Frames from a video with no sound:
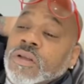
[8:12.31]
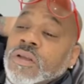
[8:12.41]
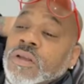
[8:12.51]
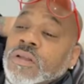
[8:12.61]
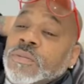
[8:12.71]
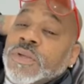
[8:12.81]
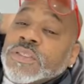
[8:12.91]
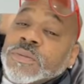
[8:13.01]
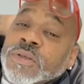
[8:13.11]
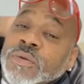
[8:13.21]
and
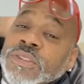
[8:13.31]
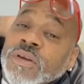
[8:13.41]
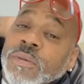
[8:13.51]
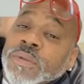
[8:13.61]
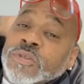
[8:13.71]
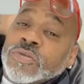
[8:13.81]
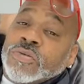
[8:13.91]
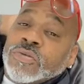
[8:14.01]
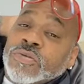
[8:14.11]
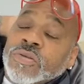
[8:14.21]
Bishop's always dropping
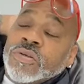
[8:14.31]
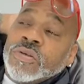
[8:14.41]
jewels.